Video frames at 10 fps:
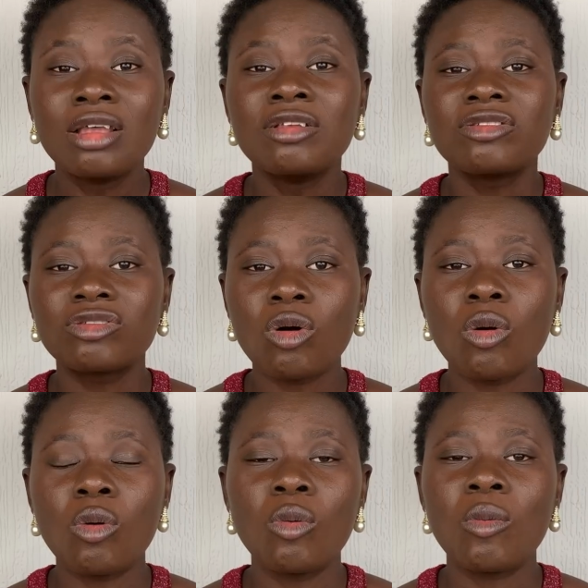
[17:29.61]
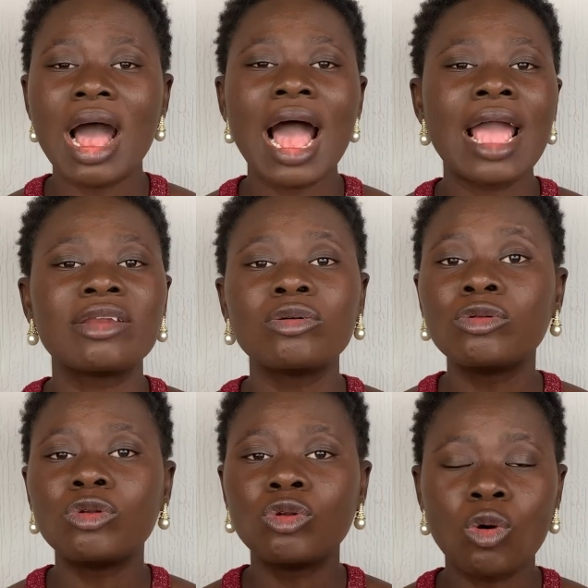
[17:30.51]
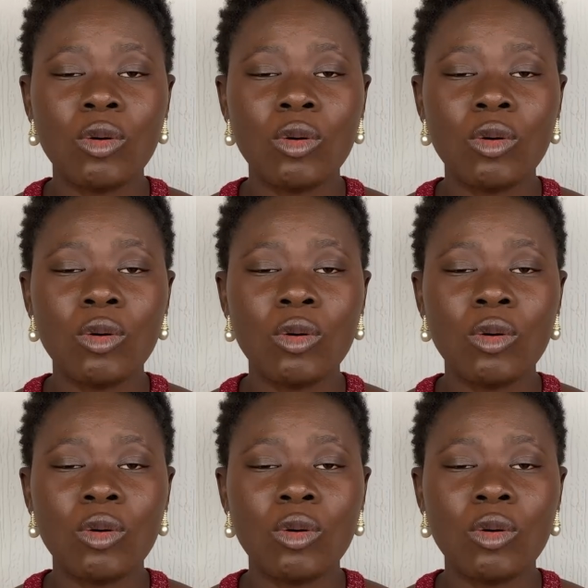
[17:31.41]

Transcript: So I don't know,